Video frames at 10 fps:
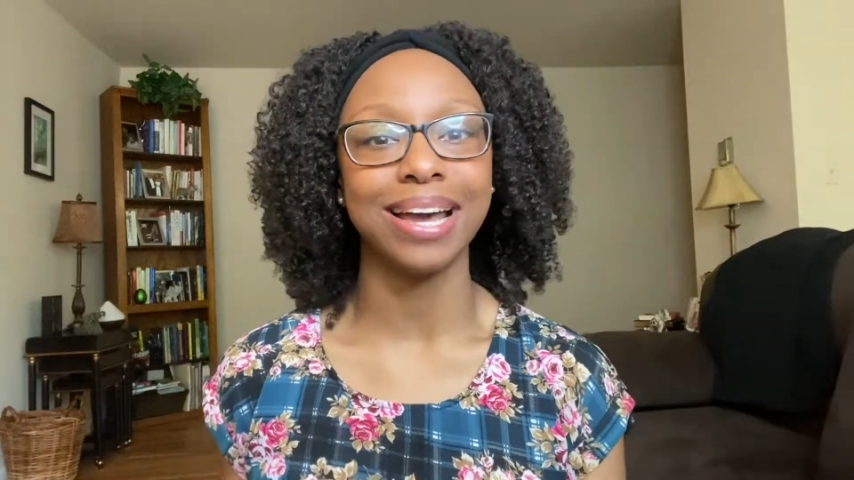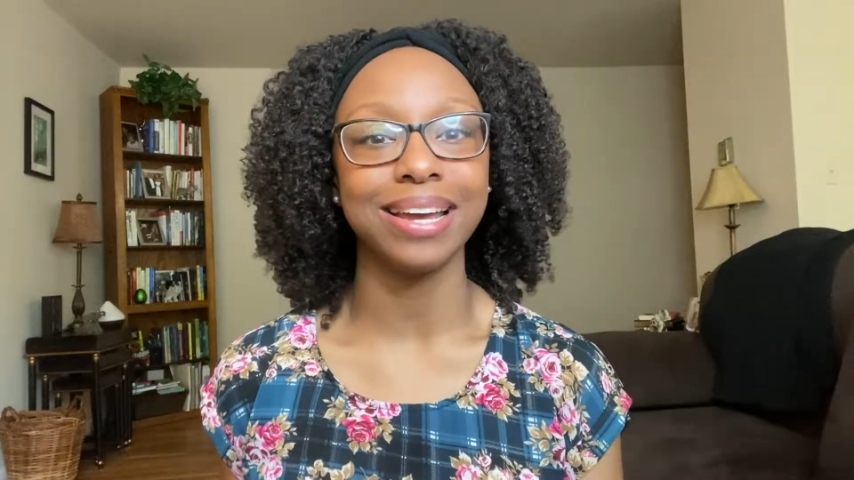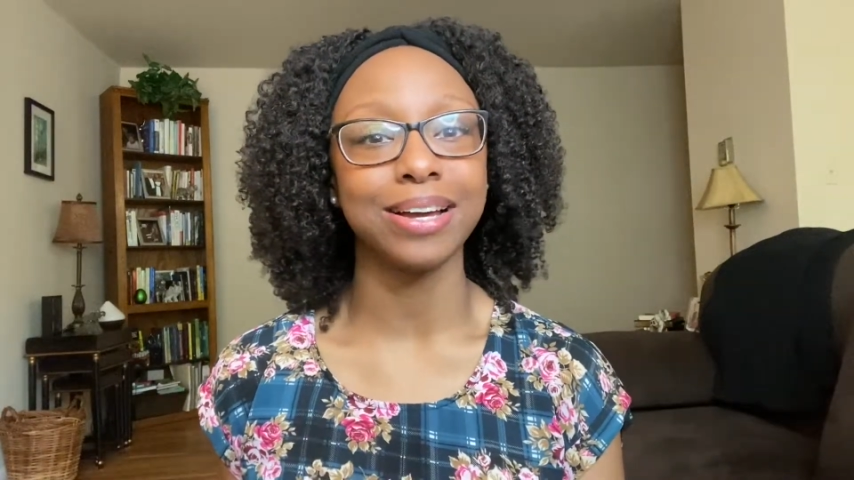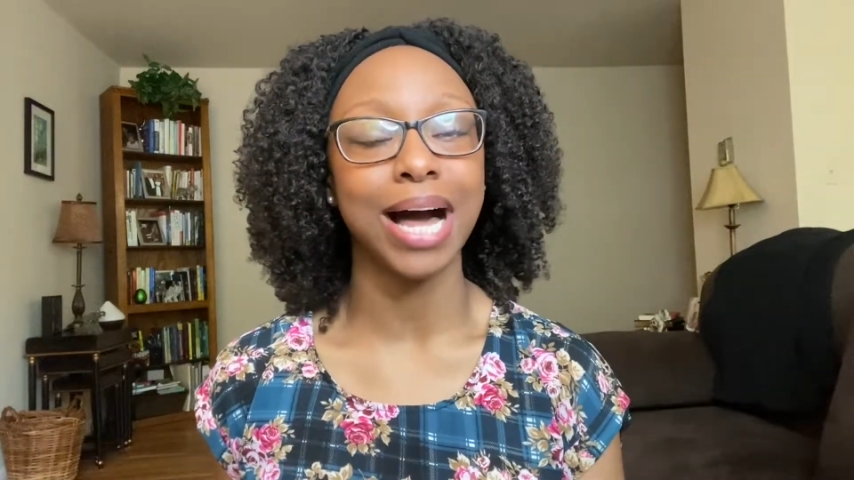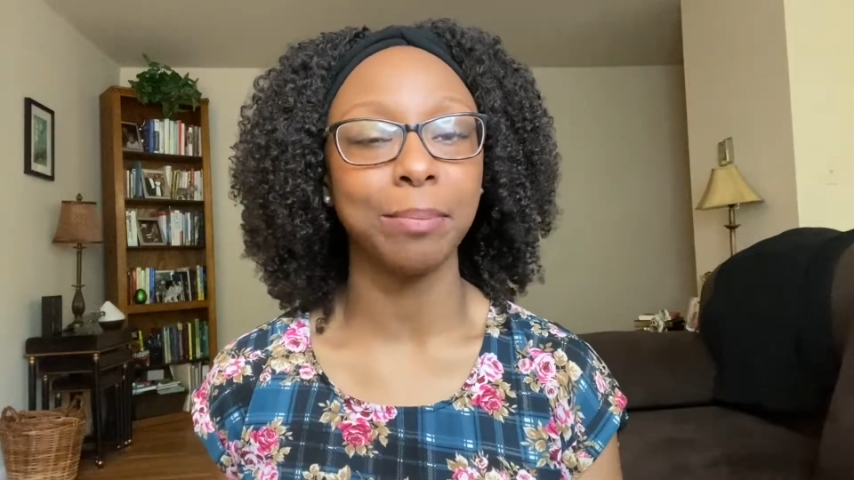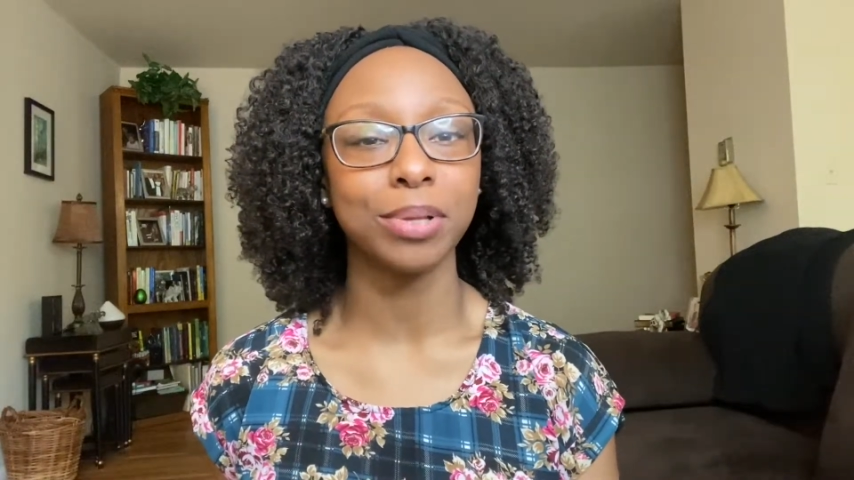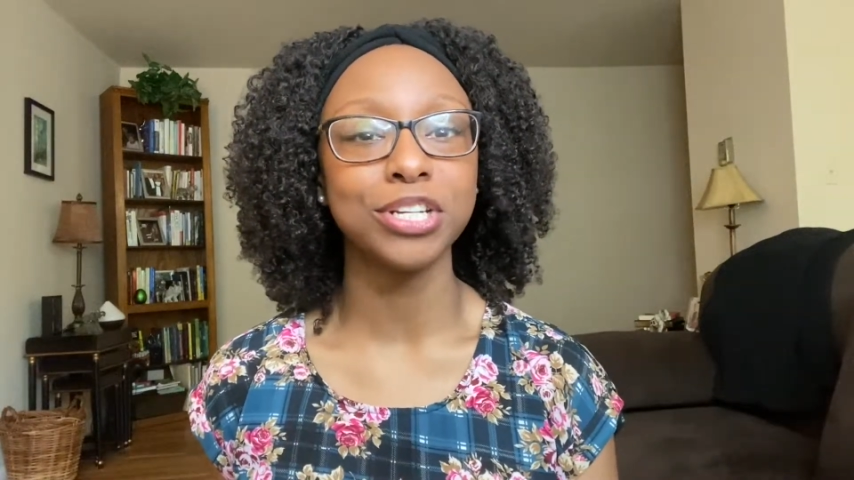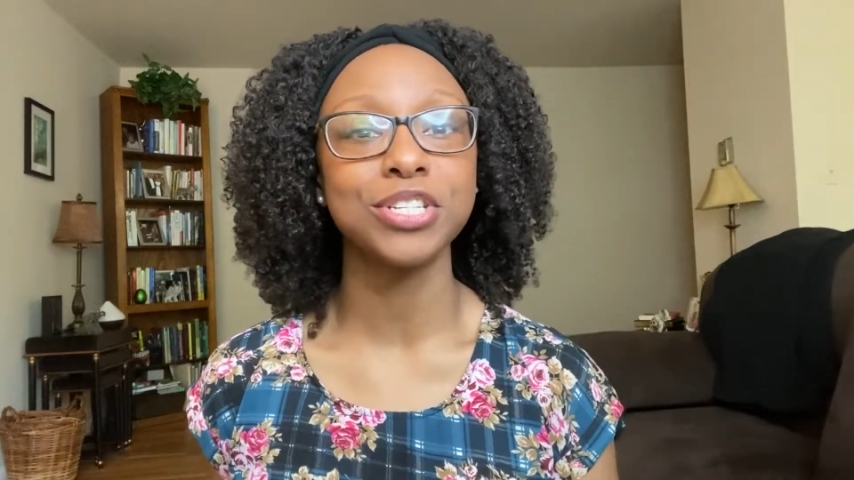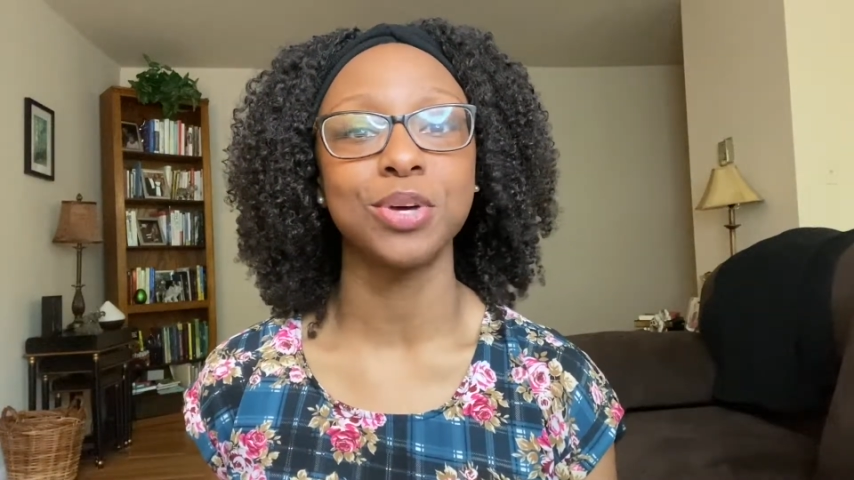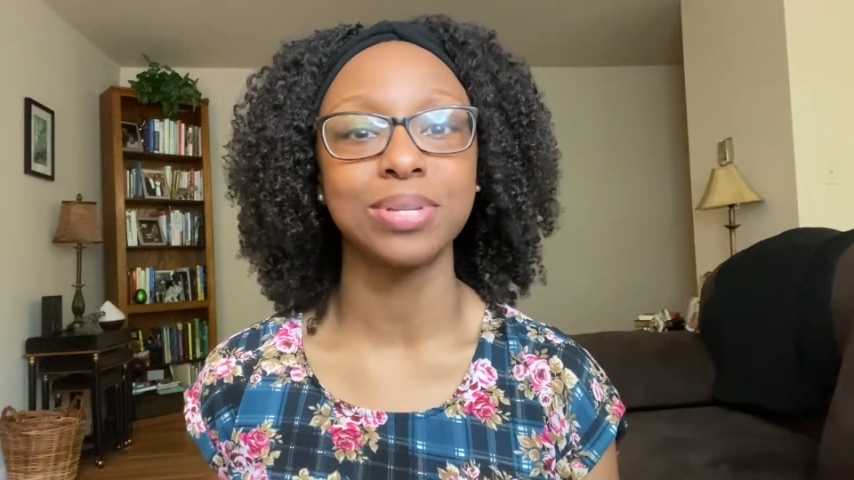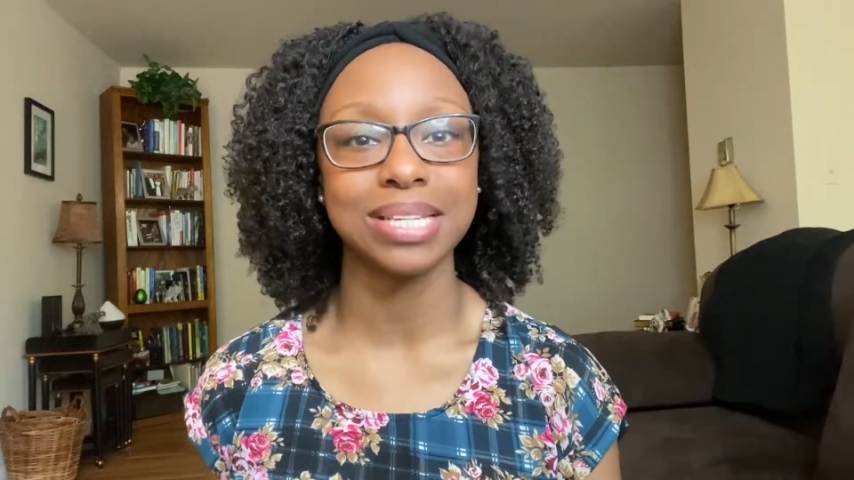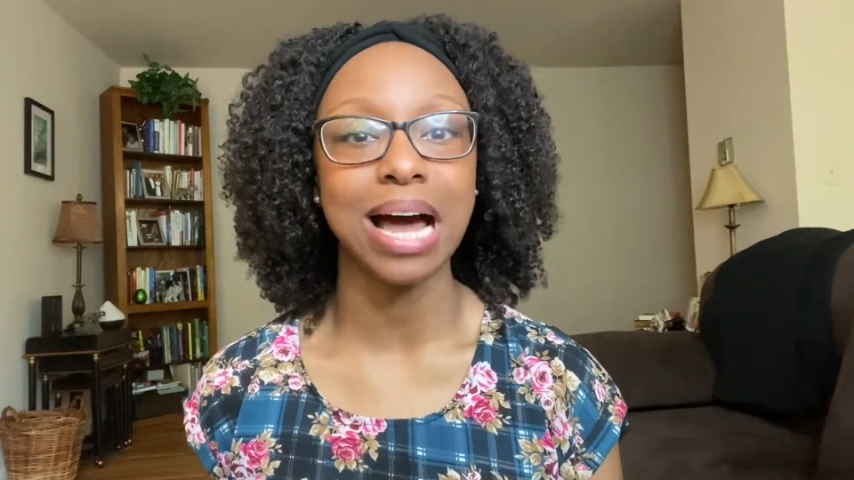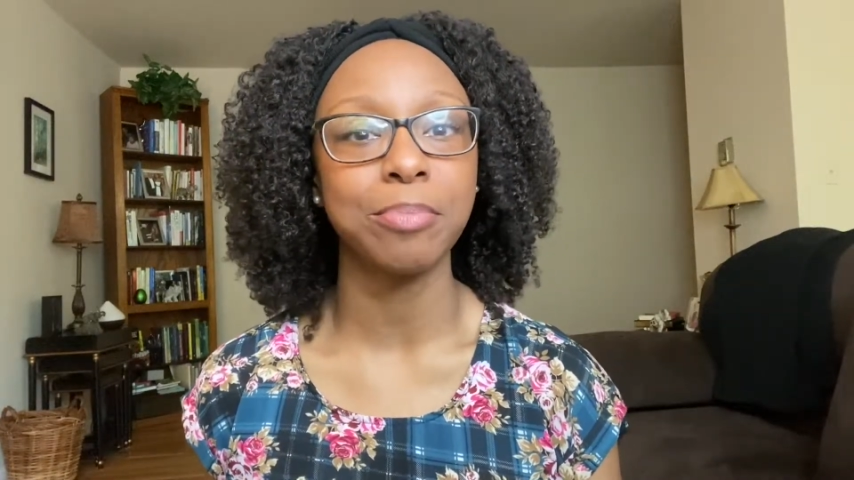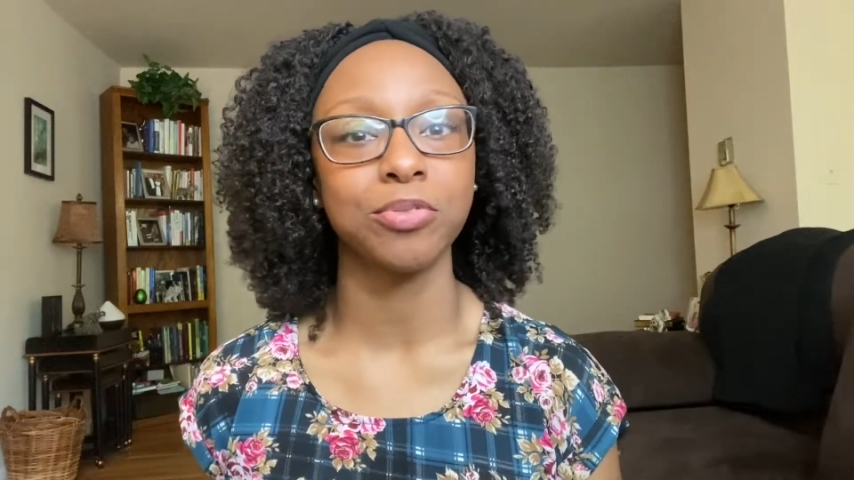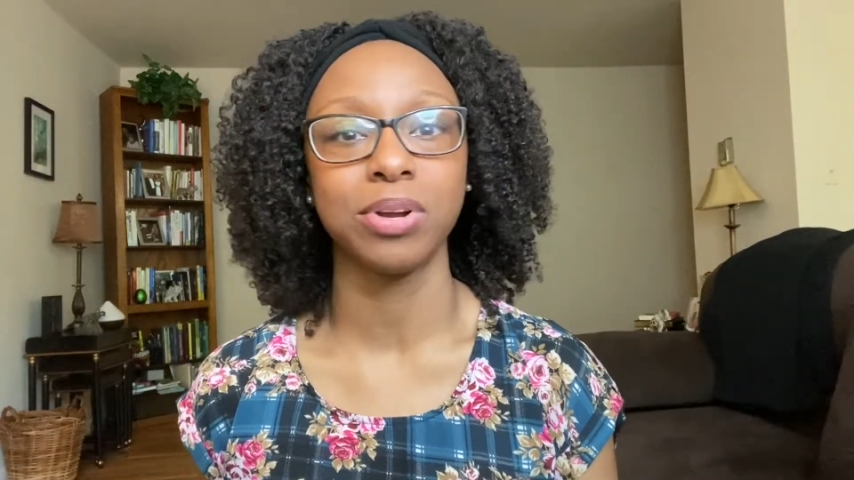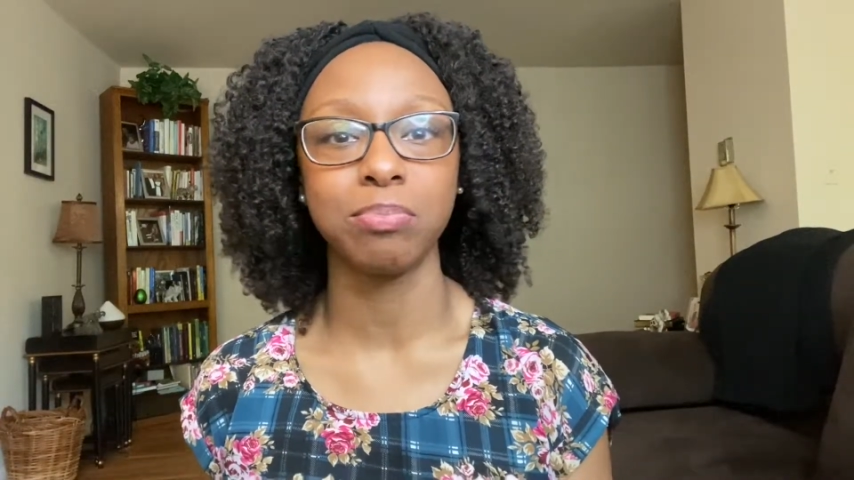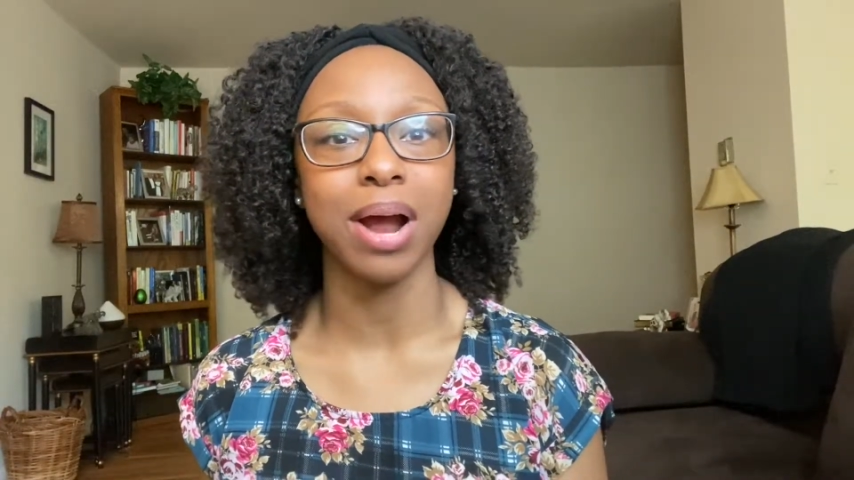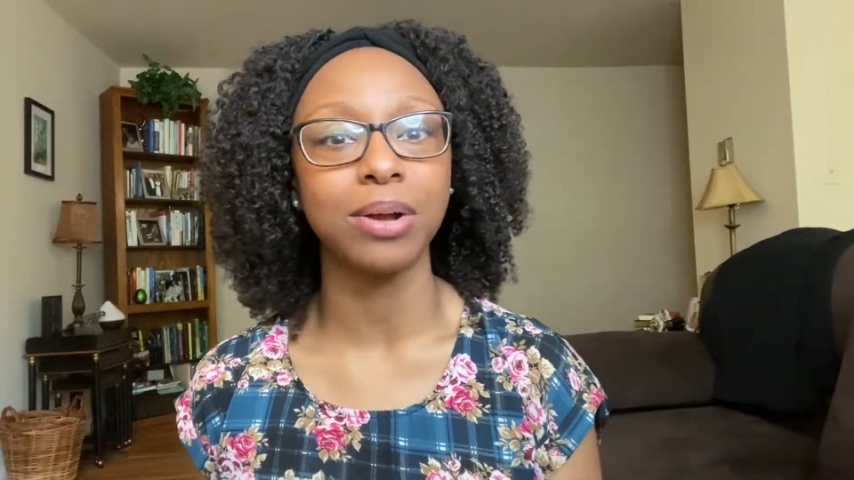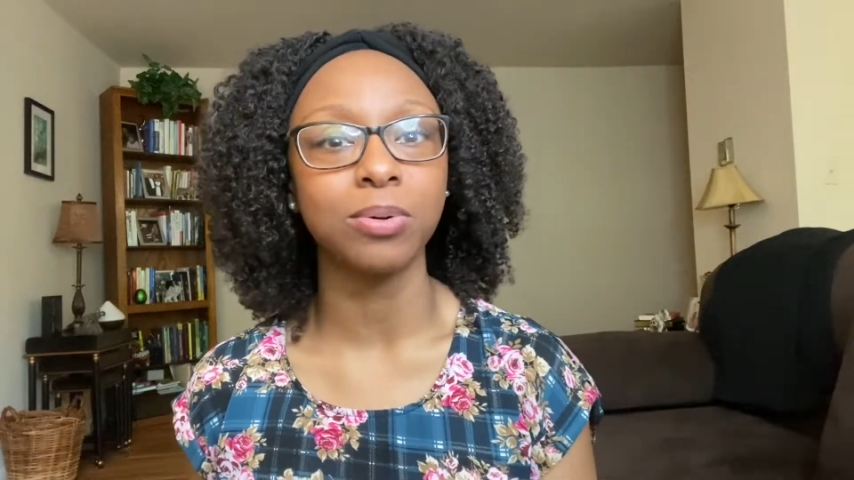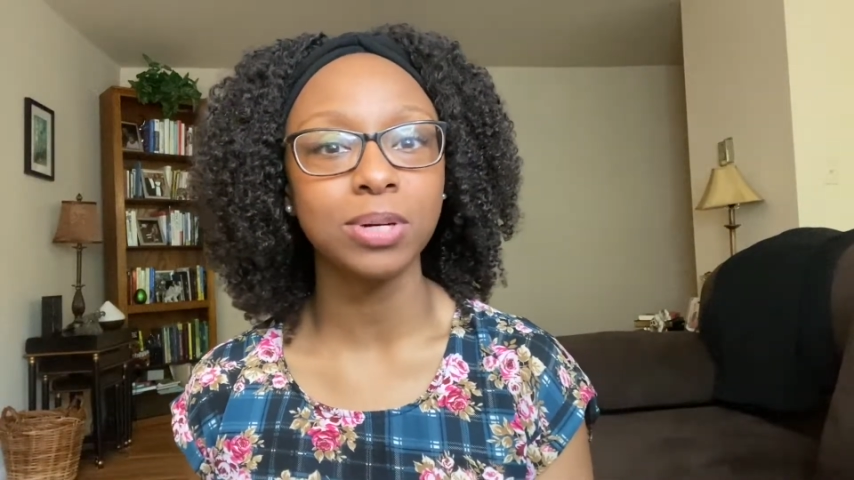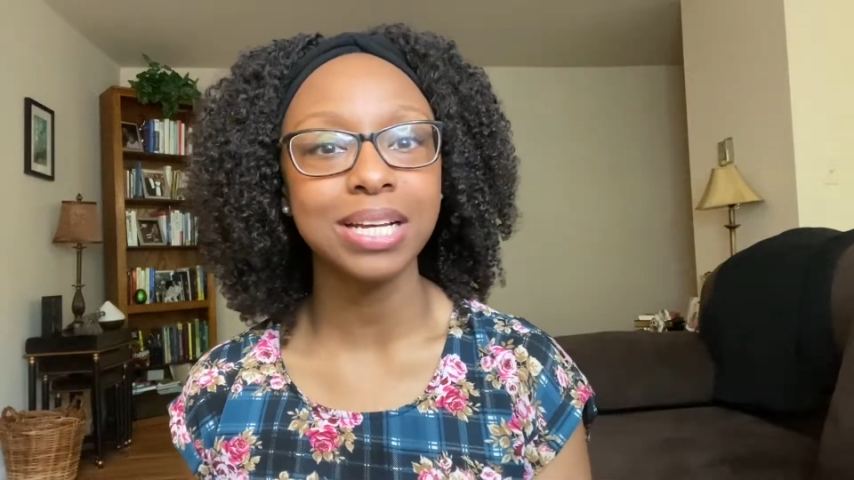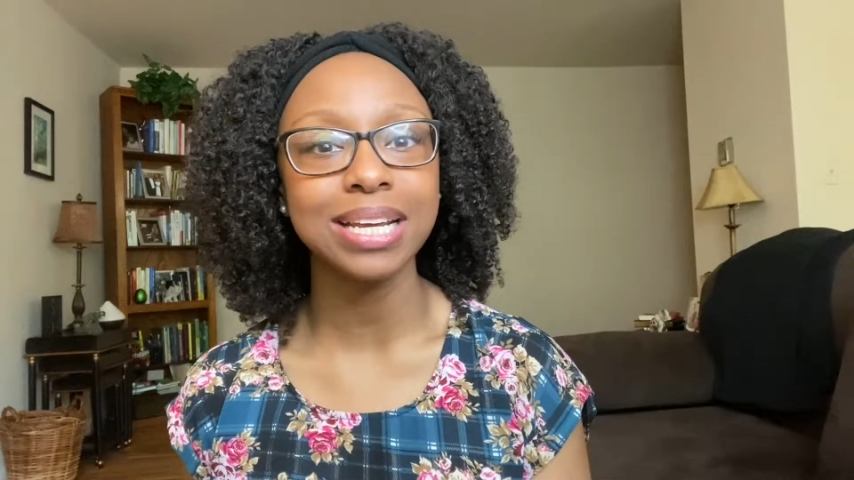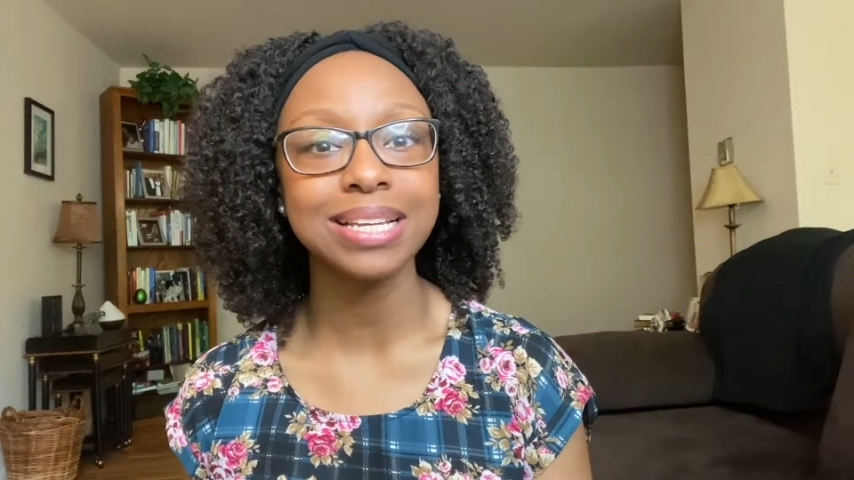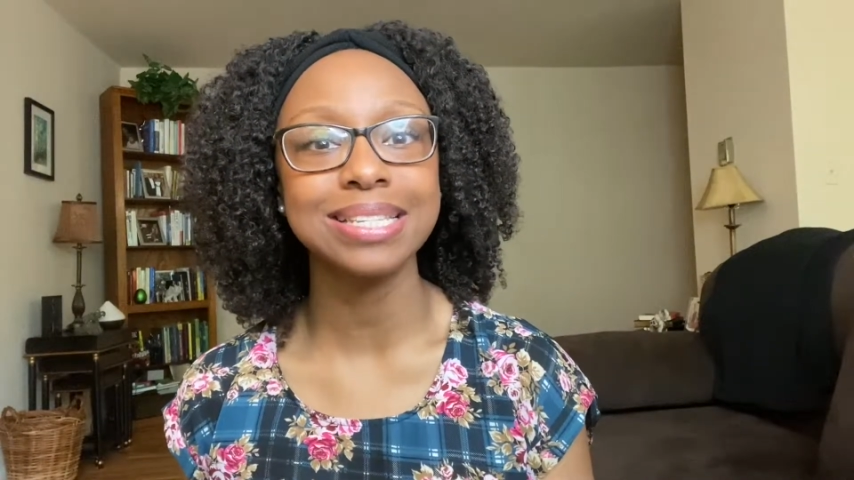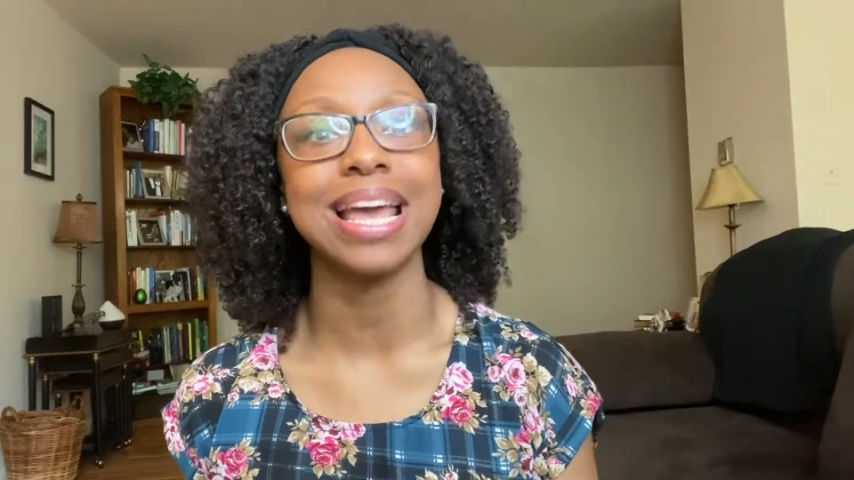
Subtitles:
accomplish those top 3 priorities